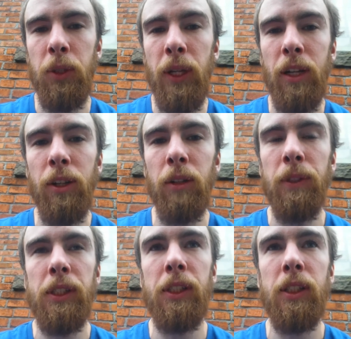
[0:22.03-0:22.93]
get
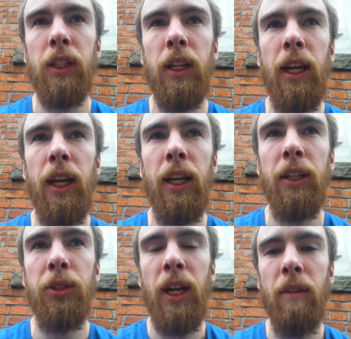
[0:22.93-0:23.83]
nervous
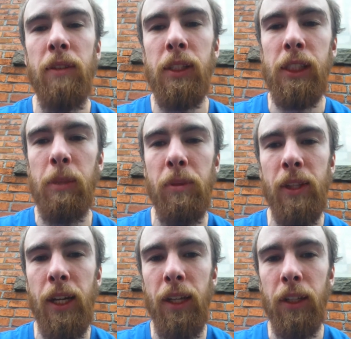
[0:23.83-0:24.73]
and have this
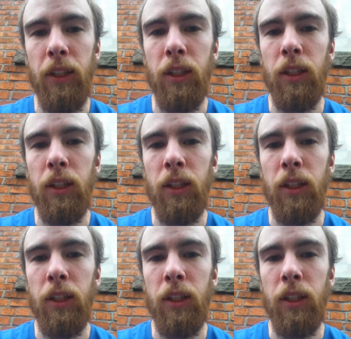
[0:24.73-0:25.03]
sympathetic